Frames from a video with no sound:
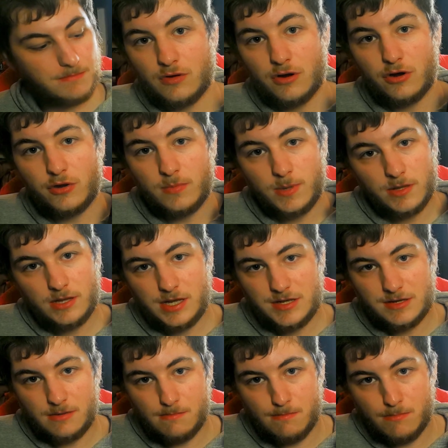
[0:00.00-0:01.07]
So I heard about these
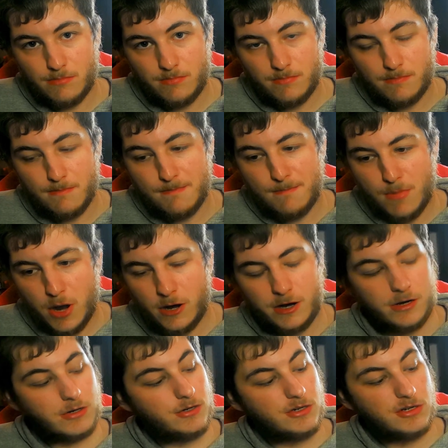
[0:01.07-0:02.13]
in
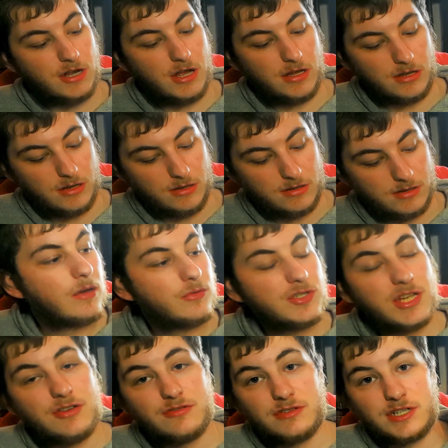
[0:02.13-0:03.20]
March and I was
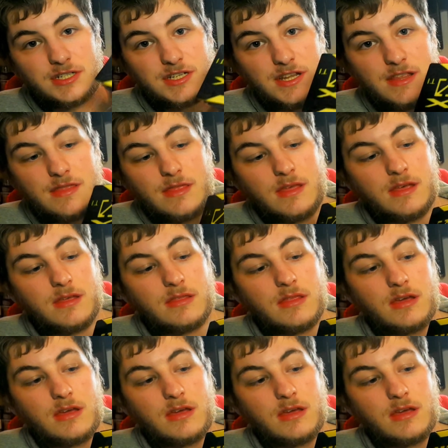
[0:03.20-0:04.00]
interested in the